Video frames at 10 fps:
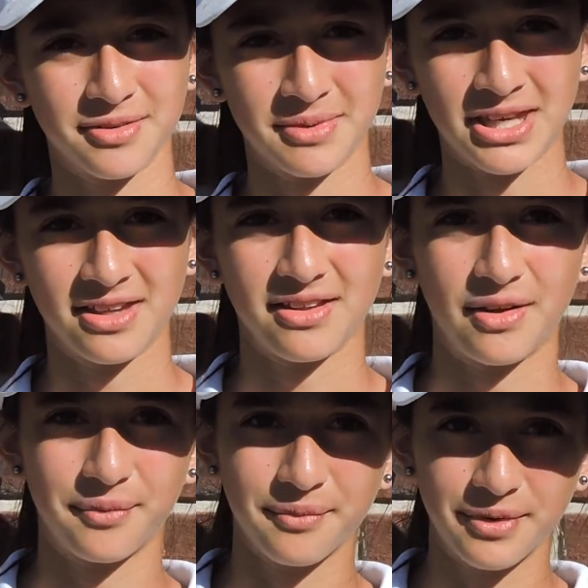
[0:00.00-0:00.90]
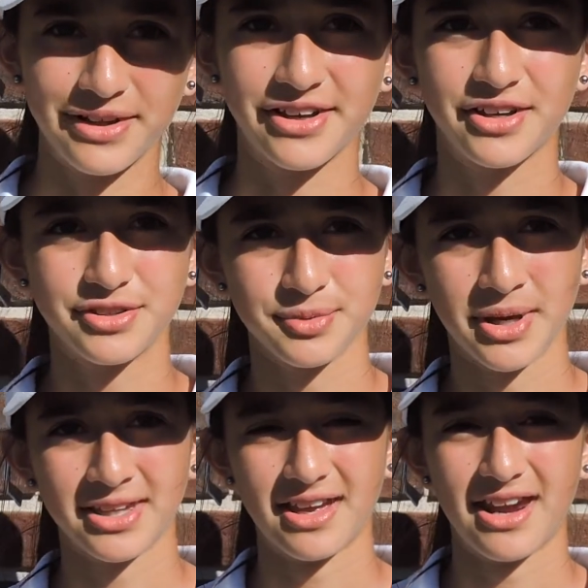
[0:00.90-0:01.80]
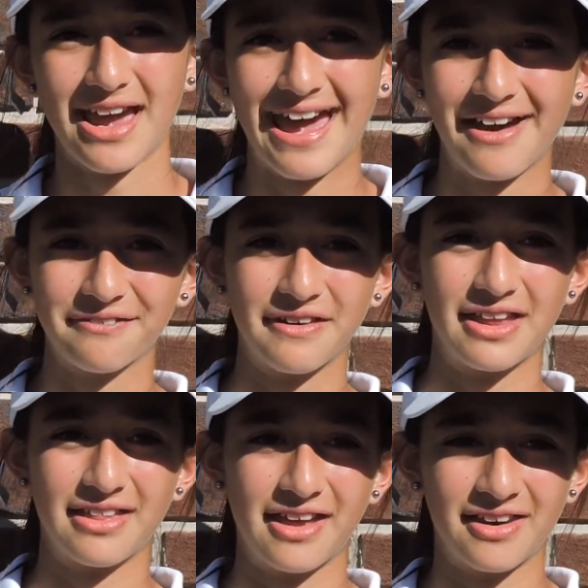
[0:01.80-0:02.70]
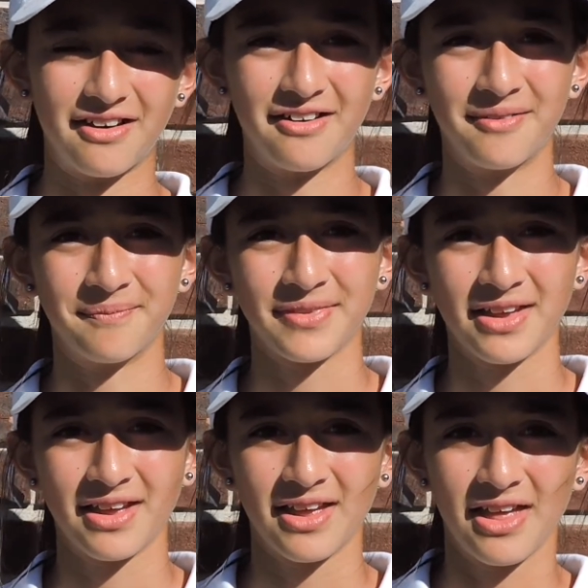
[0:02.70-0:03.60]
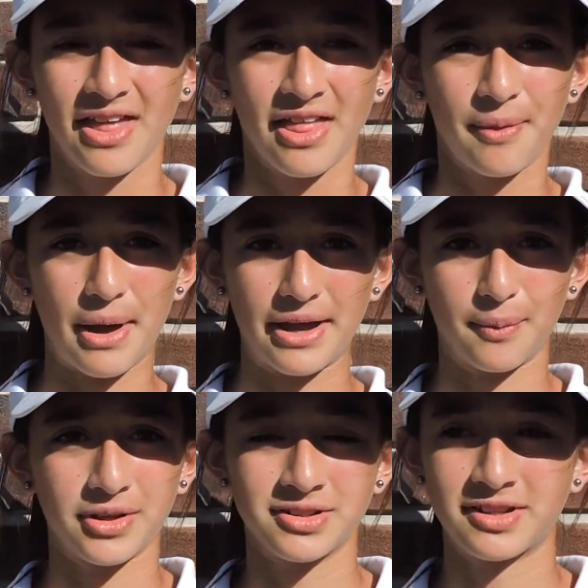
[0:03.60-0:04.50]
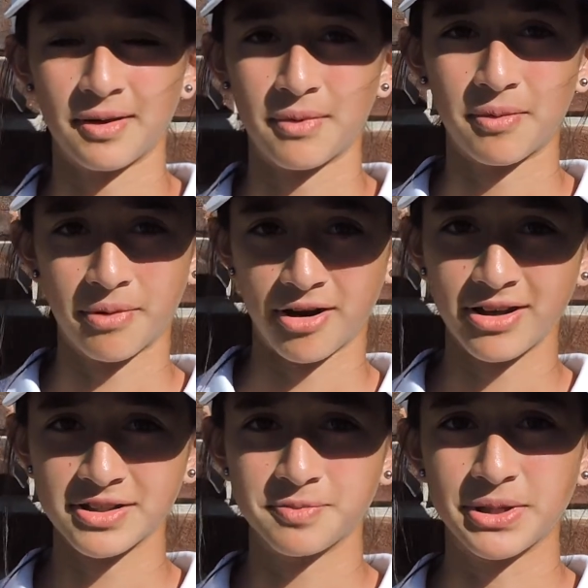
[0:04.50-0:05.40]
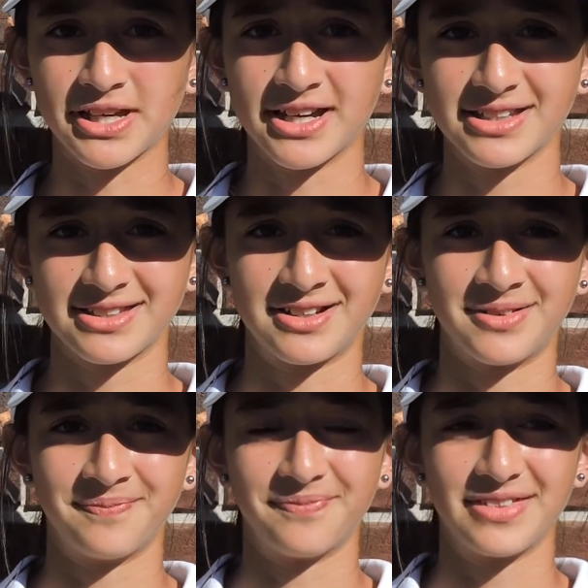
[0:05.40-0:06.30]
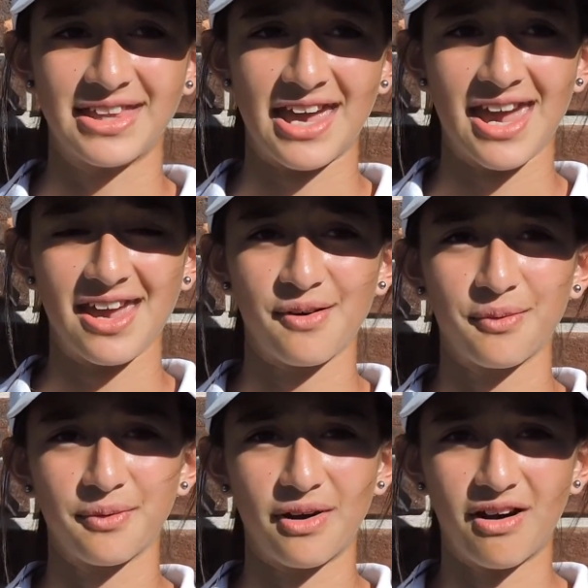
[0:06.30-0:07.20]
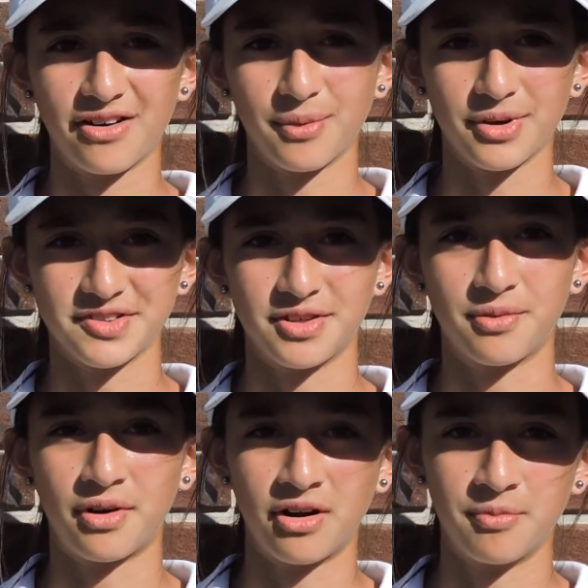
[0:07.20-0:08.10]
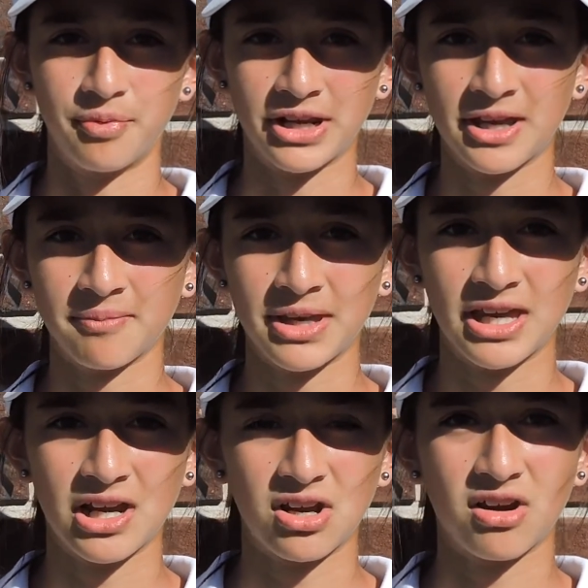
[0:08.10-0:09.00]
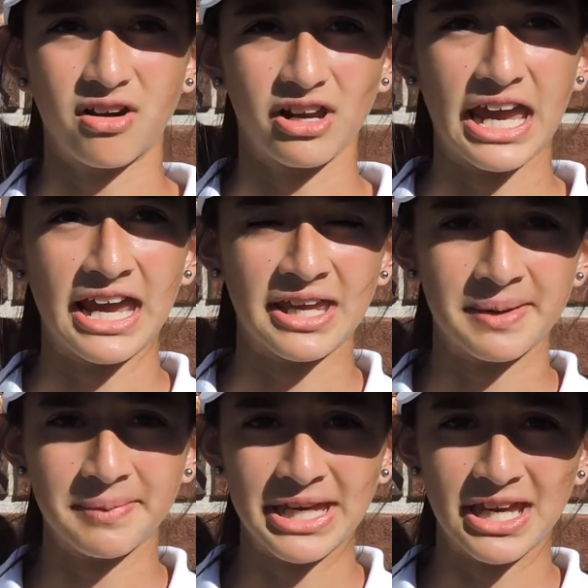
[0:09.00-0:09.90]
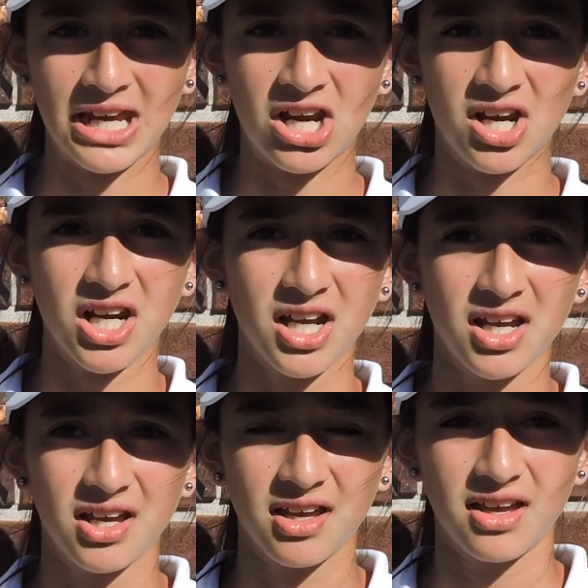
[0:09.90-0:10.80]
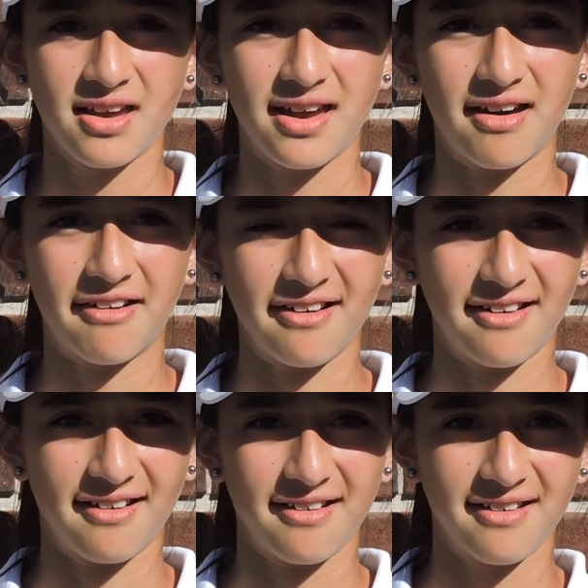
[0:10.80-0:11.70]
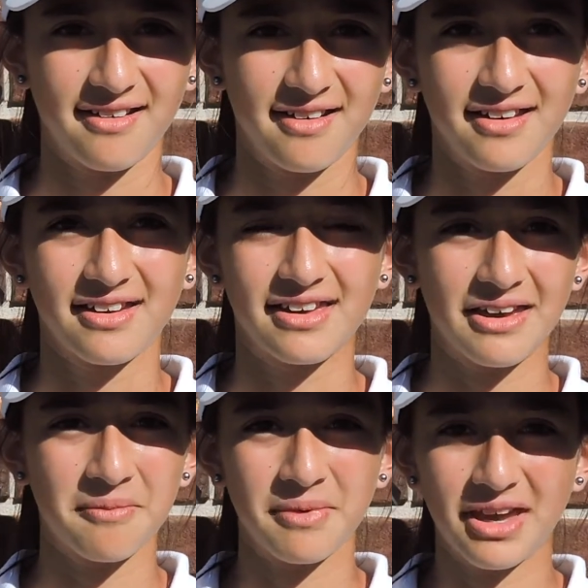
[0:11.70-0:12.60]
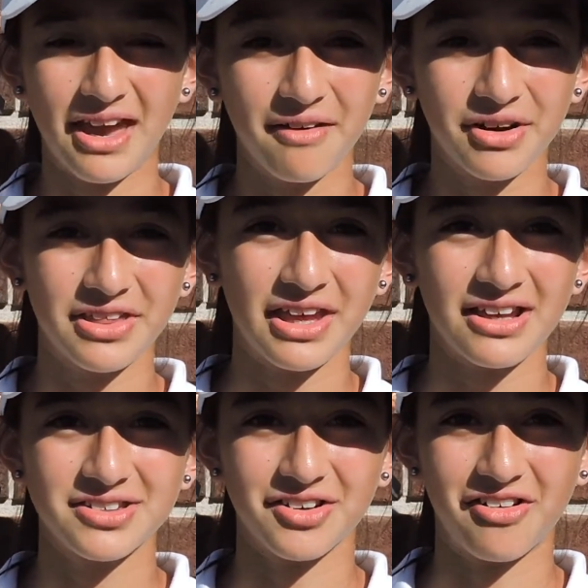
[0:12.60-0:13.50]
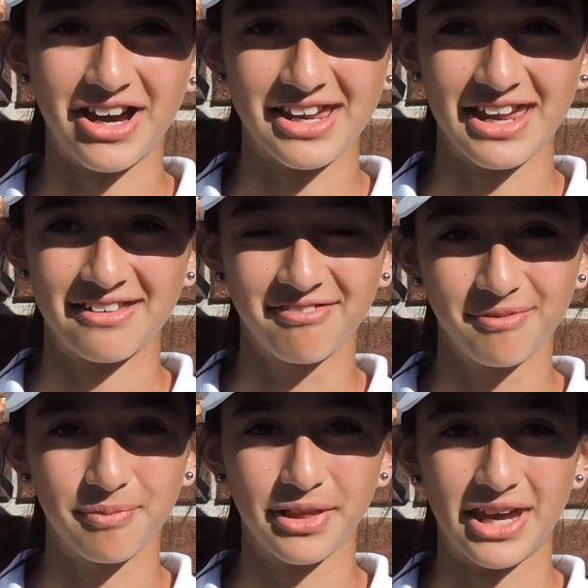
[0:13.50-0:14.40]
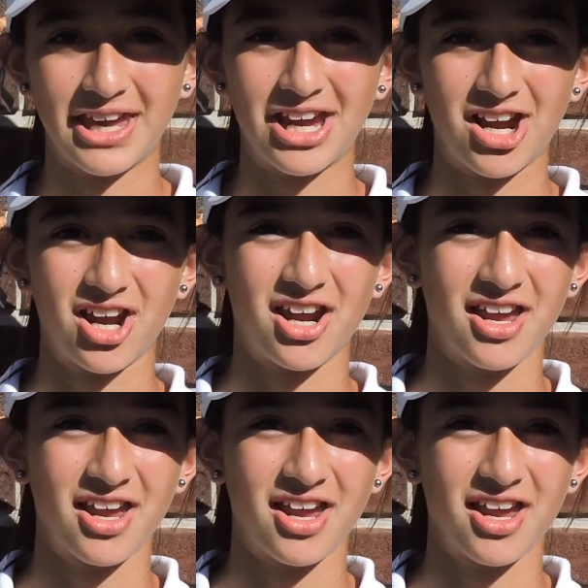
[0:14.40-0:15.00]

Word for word: me, that really good swing that I had. And then um, I want to thank my parents because um, they are the ones that are bringing me here, are carrying me here, are giving me everything so I can play here.